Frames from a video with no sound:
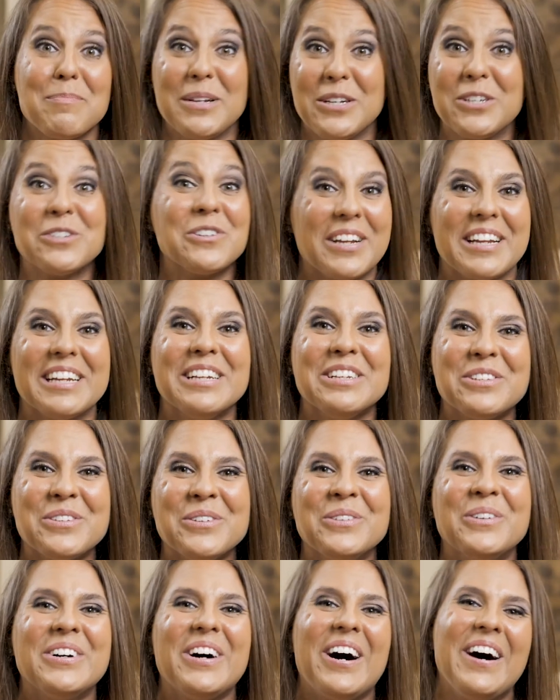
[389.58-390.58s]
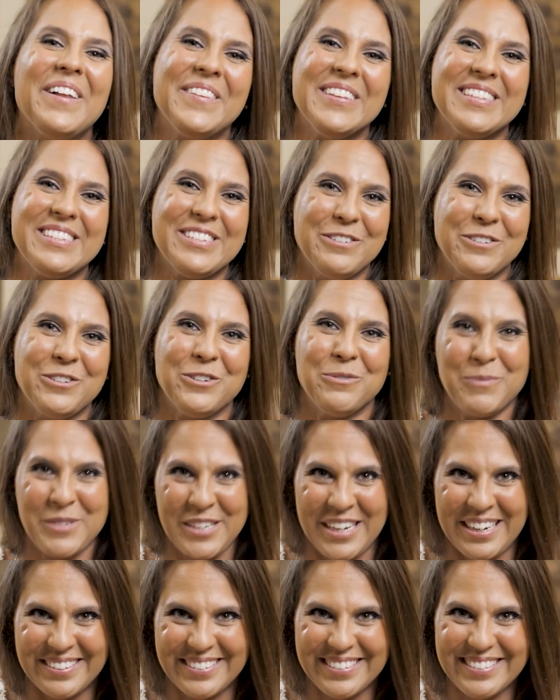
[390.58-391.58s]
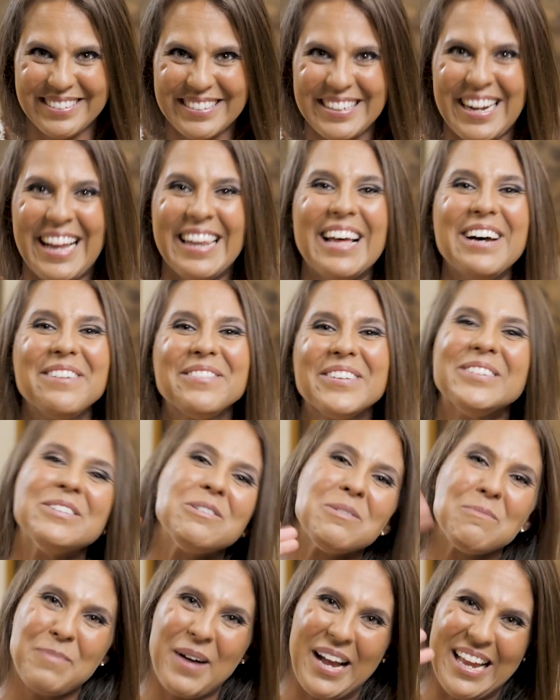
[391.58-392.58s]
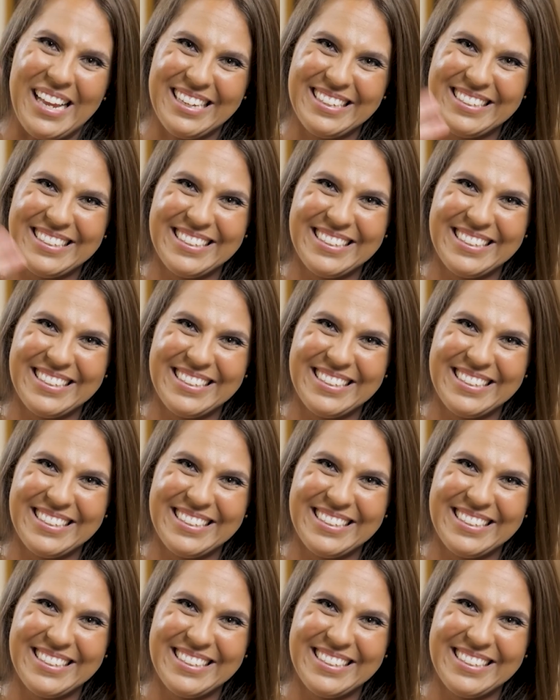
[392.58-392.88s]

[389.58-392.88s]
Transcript: and trick and tool on this YouTube channel. I love you. Bye.